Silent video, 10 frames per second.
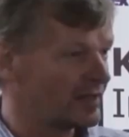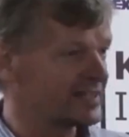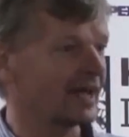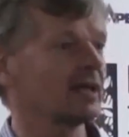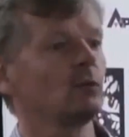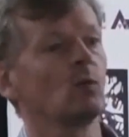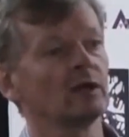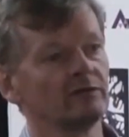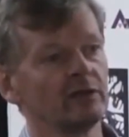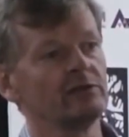were exactly
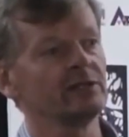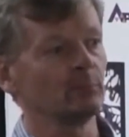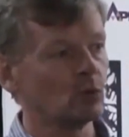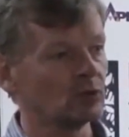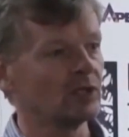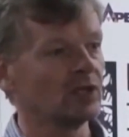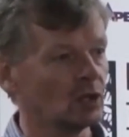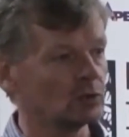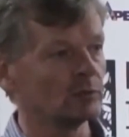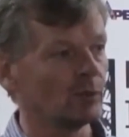one of those important
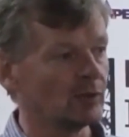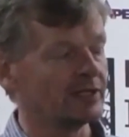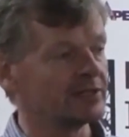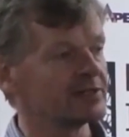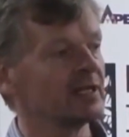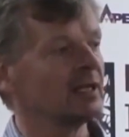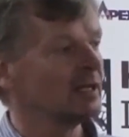nodal points.